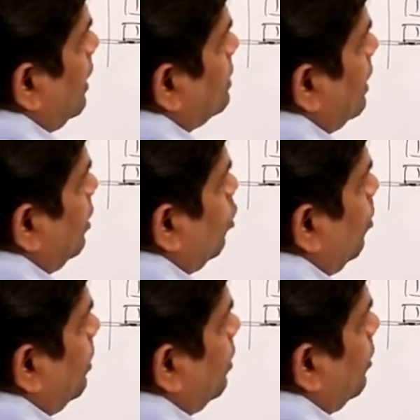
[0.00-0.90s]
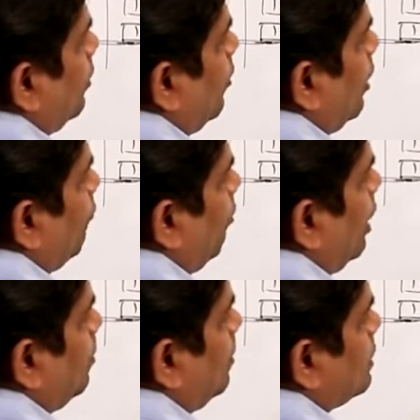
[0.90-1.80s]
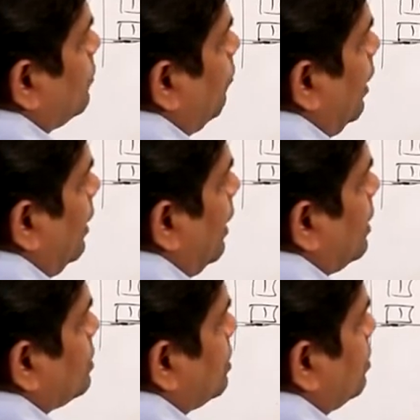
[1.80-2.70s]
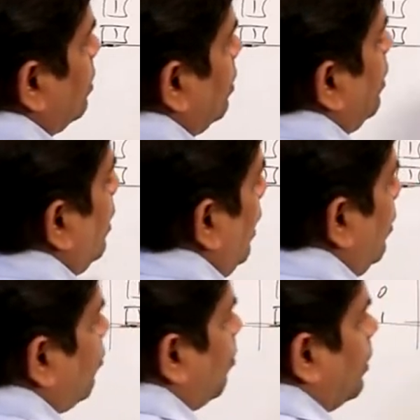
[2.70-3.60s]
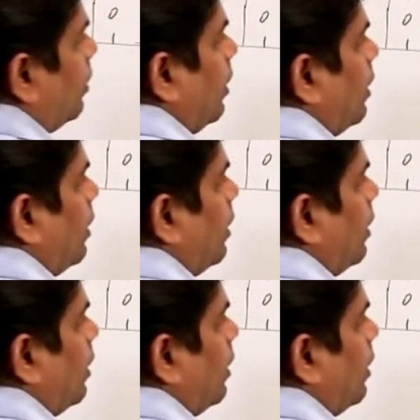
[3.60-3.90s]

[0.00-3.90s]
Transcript: xz common, you get y plus y dash, and from the